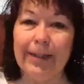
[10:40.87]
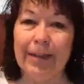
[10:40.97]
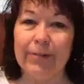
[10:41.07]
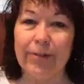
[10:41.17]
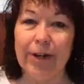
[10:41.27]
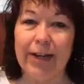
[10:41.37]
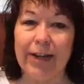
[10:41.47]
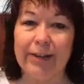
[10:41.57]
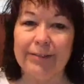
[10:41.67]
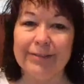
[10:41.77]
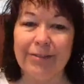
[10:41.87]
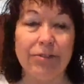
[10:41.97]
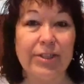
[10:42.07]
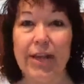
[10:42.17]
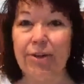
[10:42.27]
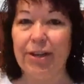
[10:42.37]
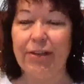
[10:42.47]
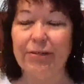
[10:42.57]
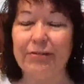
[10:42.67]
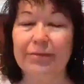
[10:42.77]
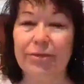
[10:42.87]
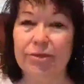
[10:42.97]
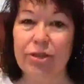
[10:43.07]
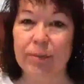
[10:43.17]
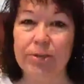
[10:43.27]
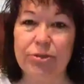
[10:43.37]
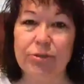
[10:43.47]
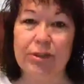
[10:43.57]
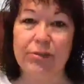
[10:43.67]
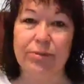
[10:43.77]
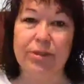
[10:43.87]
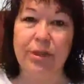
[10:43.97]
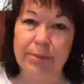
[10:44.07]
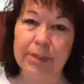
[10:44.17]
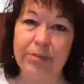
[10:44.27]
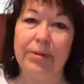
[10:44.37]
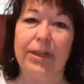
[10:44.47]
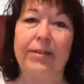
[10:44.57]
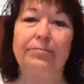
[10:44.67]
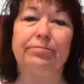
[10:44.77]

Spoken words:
on Friday or Saturday. Your stubborn streaks will come into play.